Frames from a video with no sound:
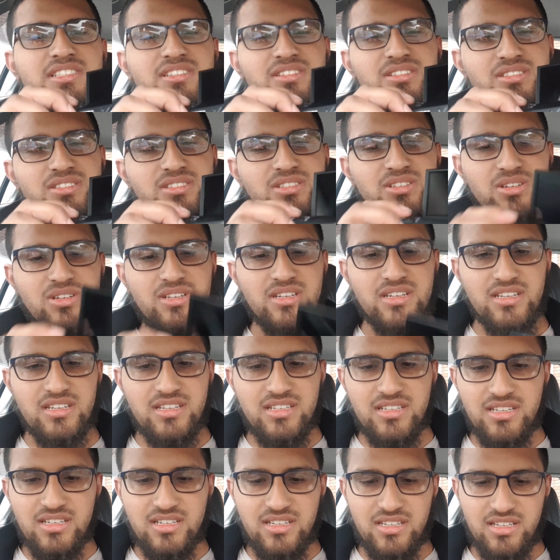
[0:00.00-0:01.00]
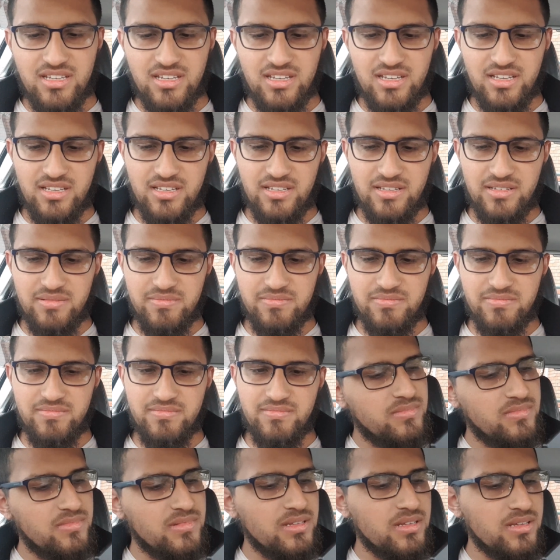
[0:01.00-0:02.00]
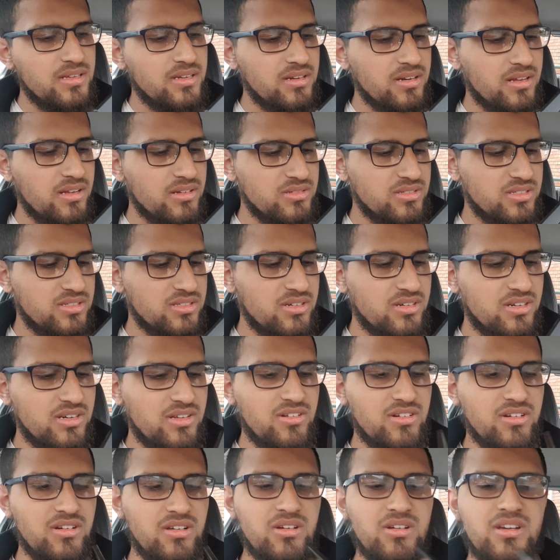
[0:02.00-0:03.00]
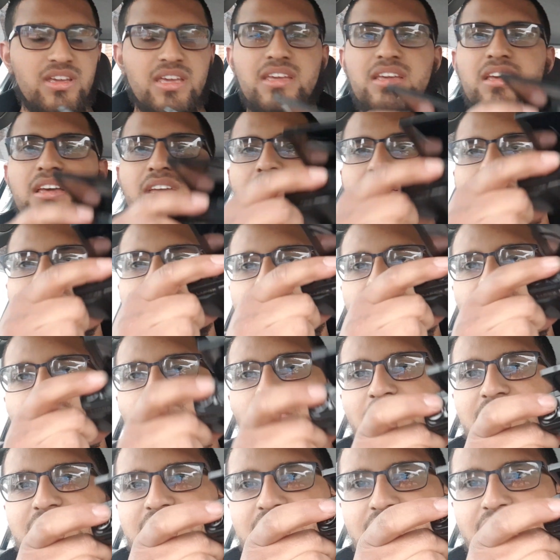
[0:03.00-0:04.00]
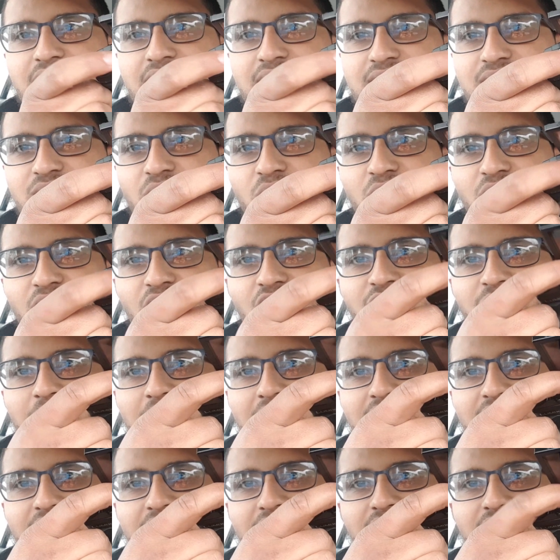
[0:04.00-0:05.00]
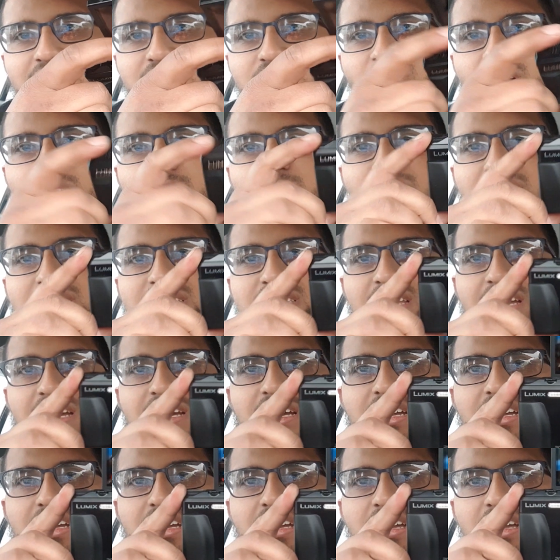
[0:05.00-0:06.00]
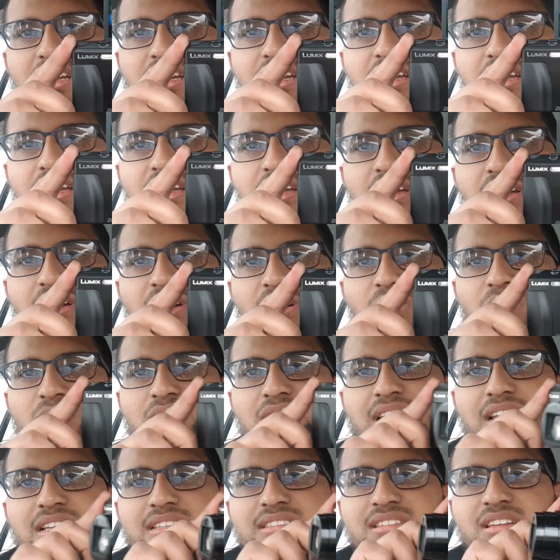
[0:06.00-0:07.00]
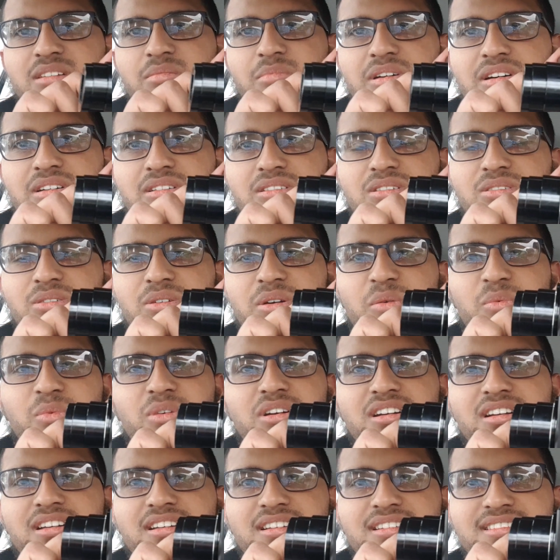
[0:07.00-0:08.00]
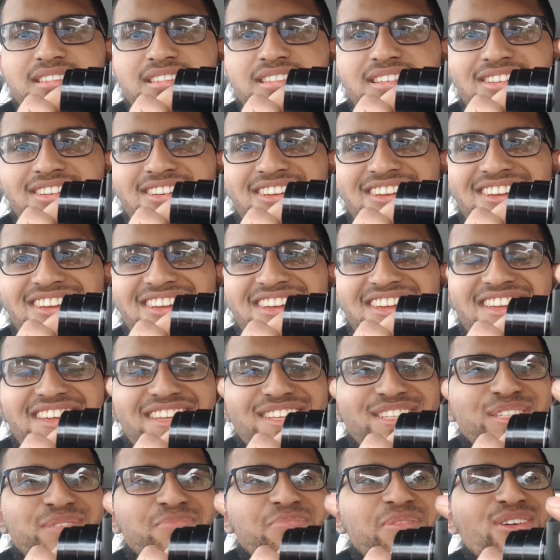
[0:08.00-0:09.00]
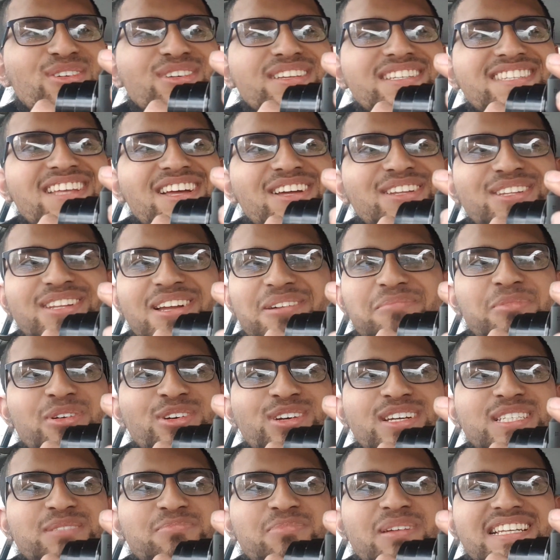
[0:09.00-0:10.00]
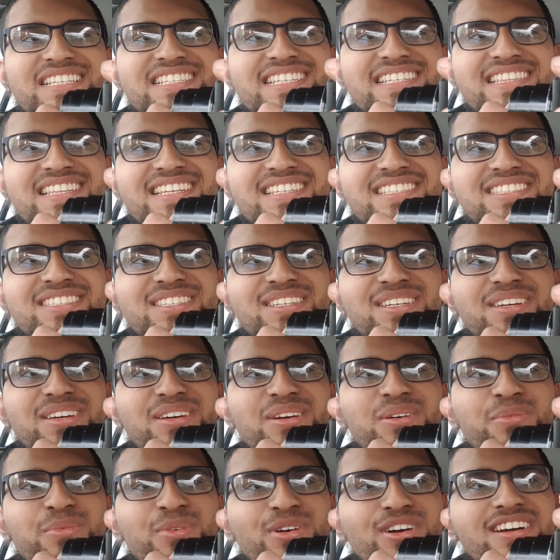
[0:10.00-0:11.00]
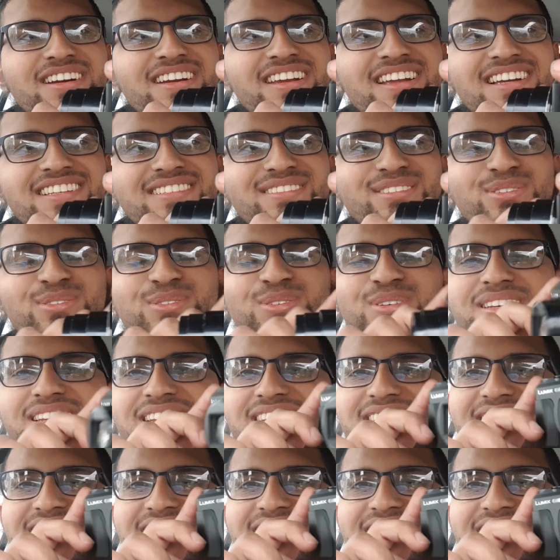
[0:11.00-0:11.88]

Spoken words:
turns on. I don't know how to turn it on. Okay, so yeah, basically the on off button there, so I'll press that. Oh, the lens come out. Oh, it works. To be honest, I'm not expecting this to work at all.